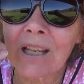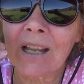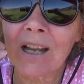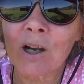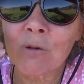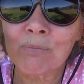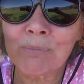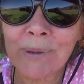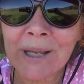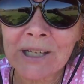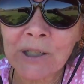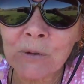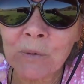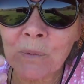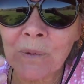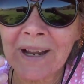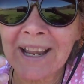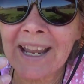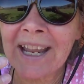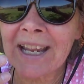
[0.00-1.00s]
a better
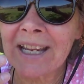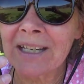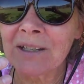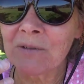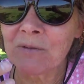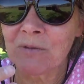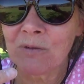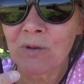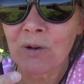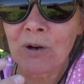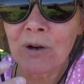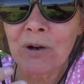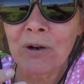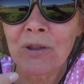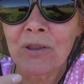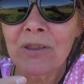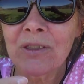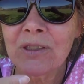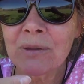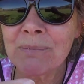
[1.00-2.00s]
way for
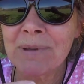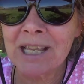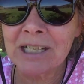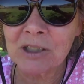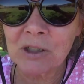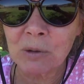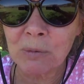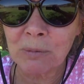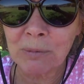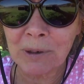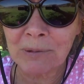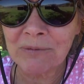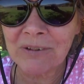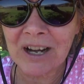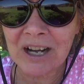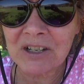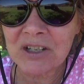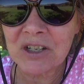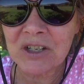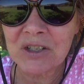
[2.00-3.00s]
the medical
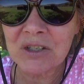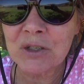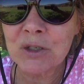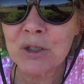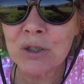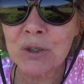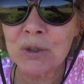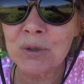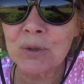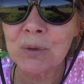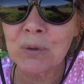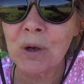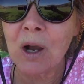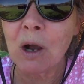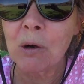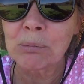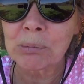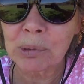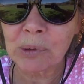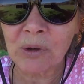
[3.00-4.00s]
profession to
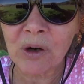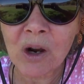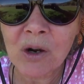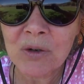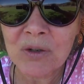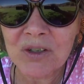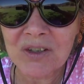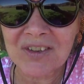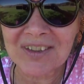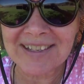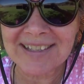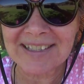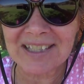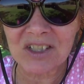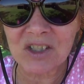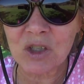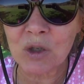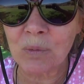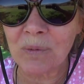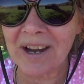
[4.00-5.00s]
approach the
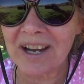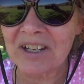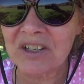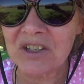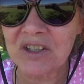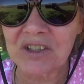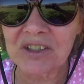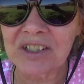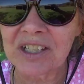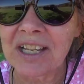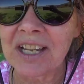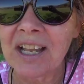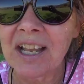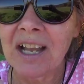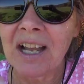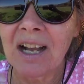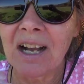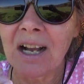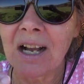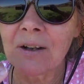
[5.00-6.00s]
situation
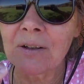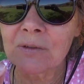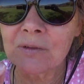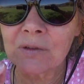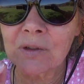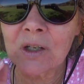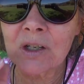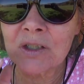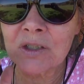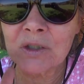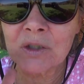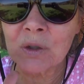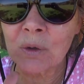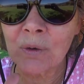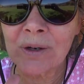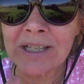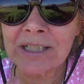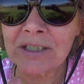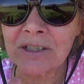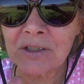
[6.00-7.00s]
of
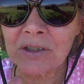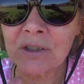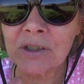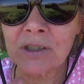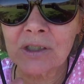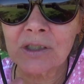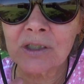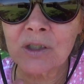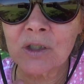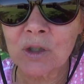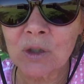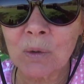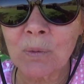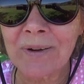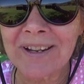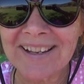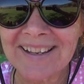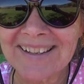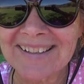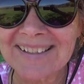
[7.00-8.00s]
conjoined
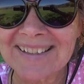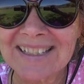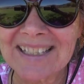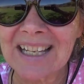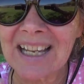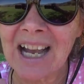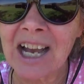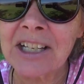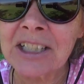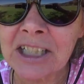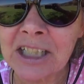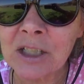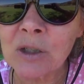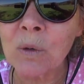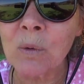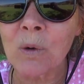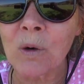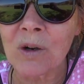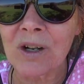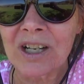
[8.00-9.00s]
twins,
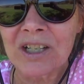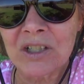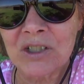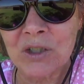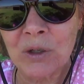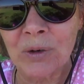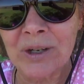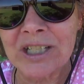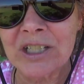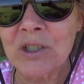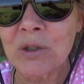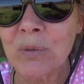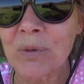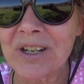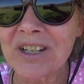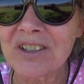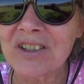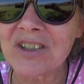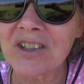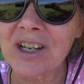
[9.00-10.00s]
unequal conjoined
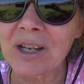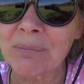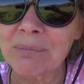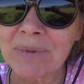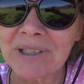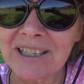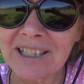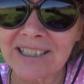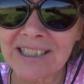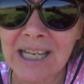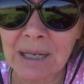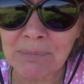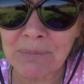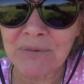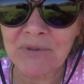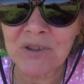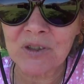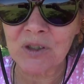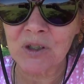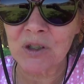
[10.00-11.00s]
twinship, and the type
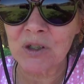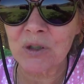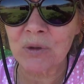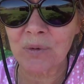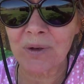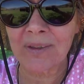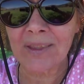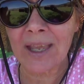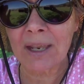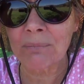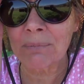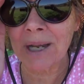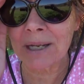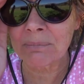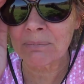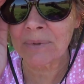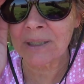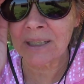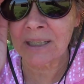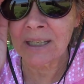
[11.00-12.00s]
of surgery that
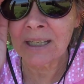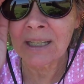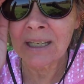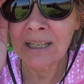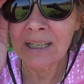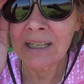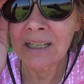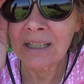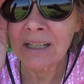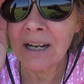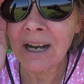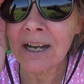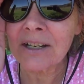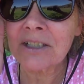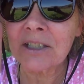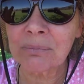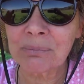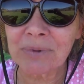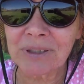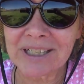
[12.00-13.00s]
might be
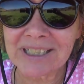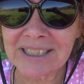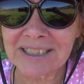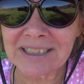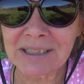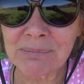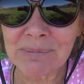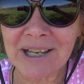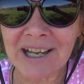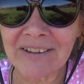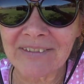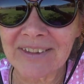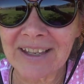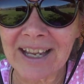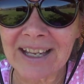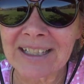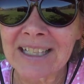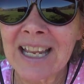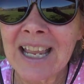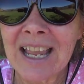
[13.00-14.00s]
contemplated about
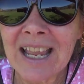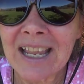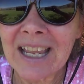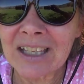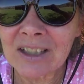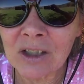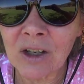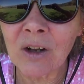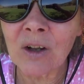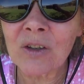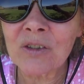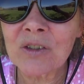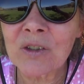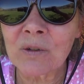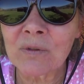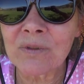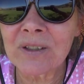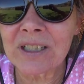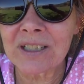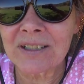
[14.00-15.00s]
that, and also
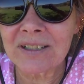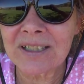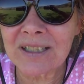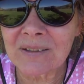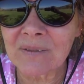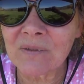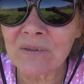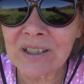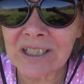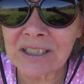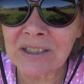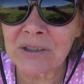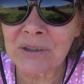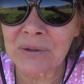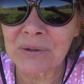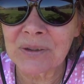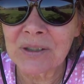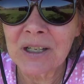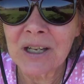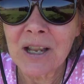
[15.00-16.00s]
fetus in
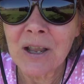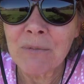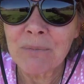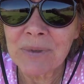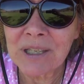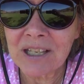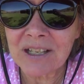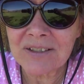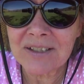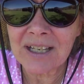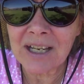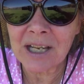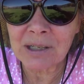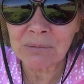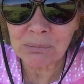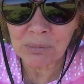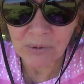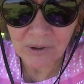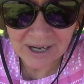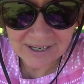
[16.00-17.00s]
fetu, because at
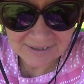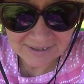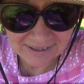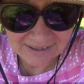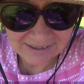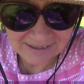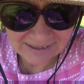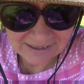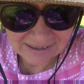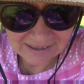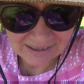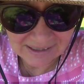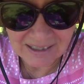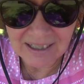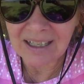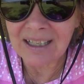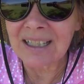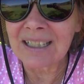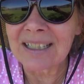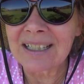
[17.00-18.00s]
present
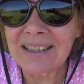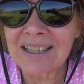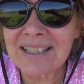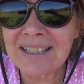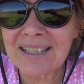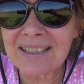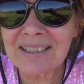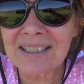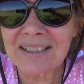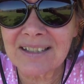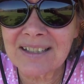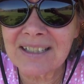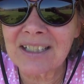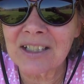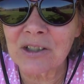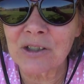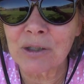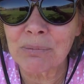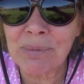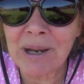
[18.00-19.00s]
this is
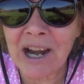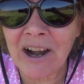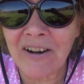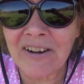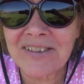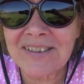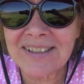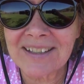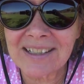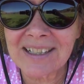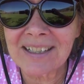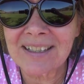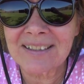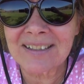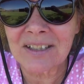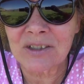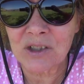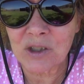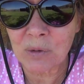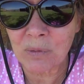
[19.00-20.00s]
considered a parasitic
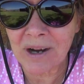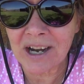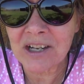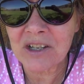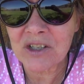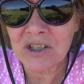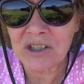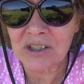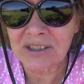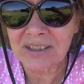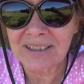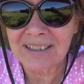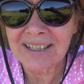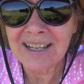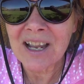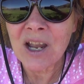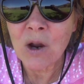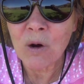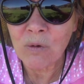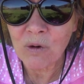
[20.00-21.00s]
situation,
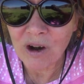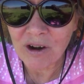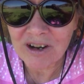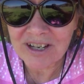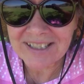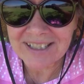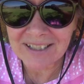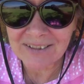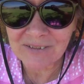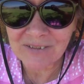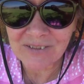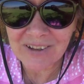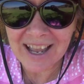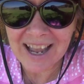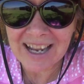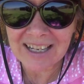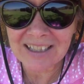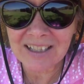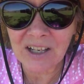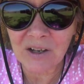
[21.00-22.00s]
whereas in
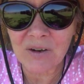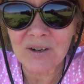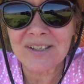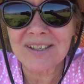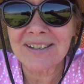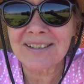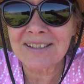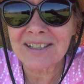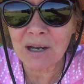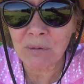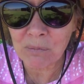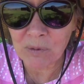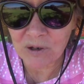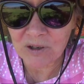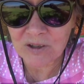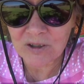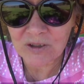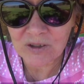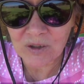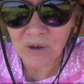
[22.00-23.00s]
fact there is a
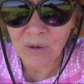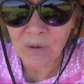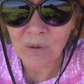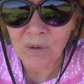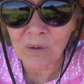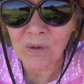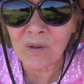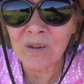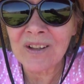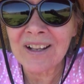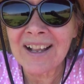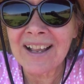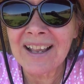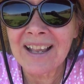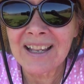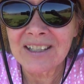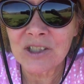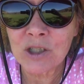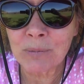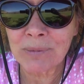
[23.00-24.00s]
separate soul
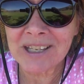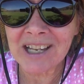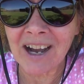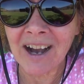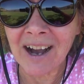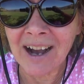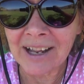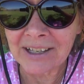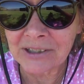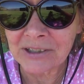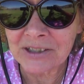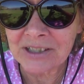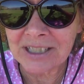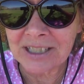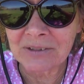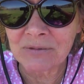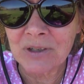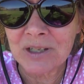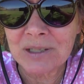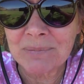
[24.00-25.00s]
to be honored
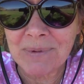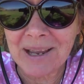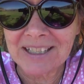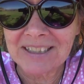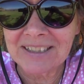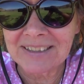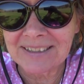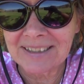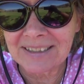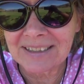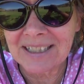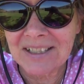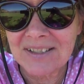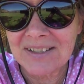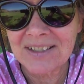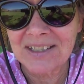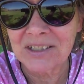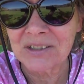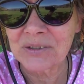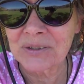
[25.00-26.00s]
and respected and
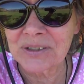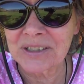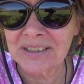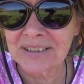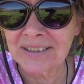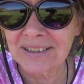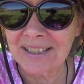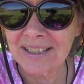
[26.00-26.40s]
considered in